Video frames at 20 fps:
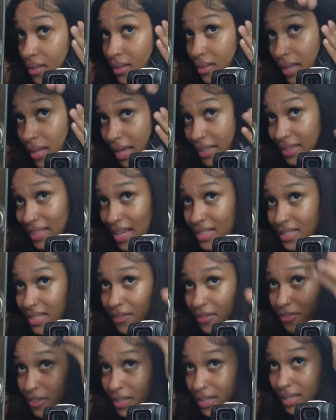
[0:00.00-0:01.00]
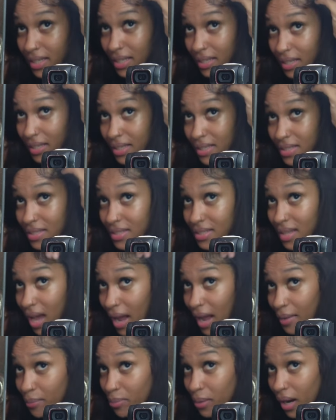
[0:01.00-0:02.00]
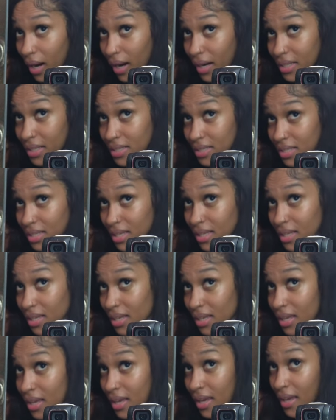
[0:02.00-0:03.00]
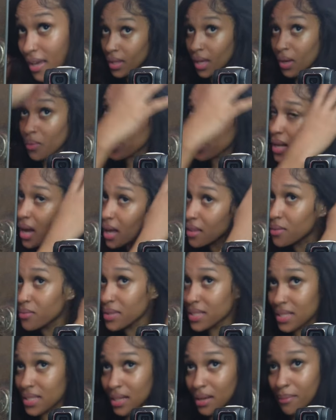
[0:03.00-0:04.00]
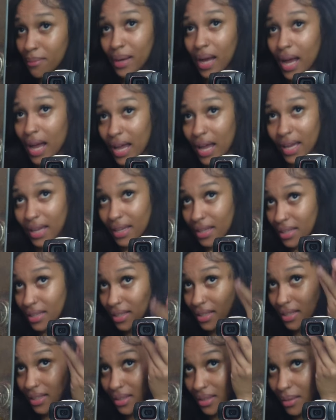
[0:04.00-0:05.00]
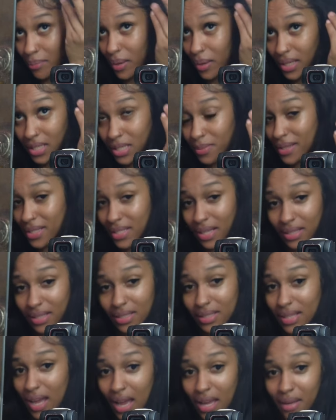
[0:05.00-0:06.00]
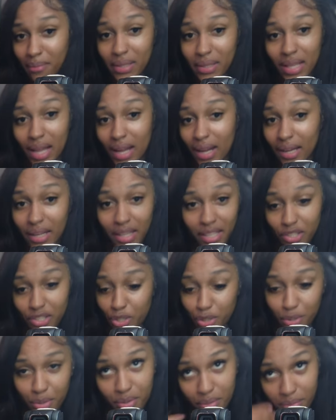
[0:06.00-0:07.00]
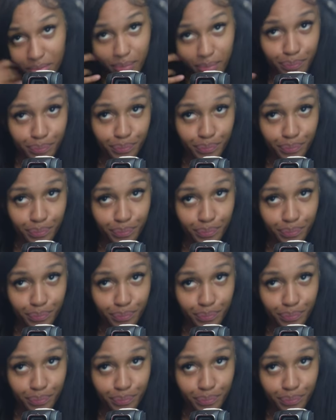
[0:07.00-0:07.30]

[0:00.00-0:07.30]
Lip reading: Like, that's a freaking side part. And with other wigs that I buy, the parting space on the side be like an inch or two.